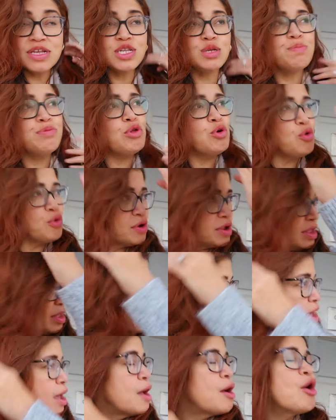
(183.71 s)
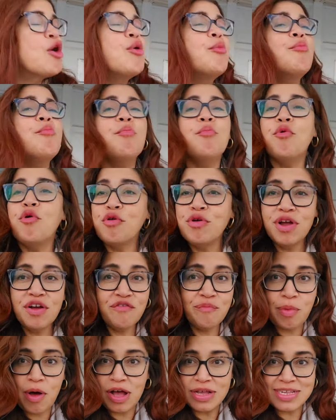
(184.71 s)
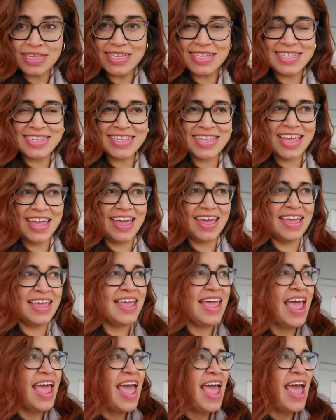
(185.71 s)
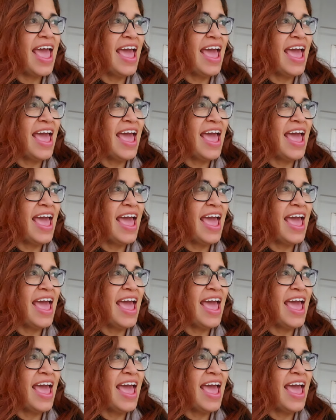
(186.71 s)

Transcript: exploring more of Boston today